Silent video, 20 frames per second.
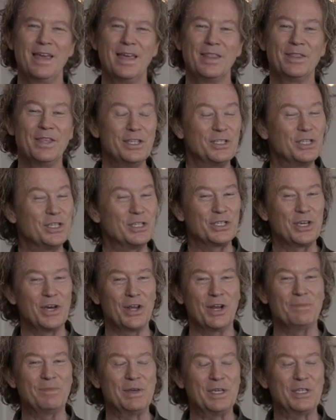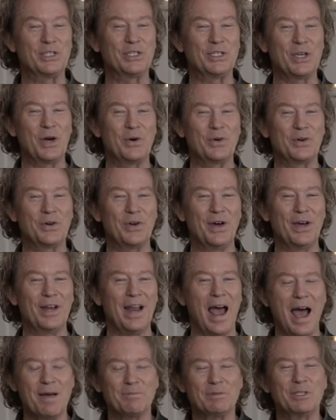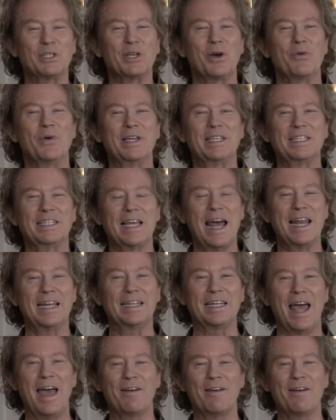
This is going to be so good. I'm so excited to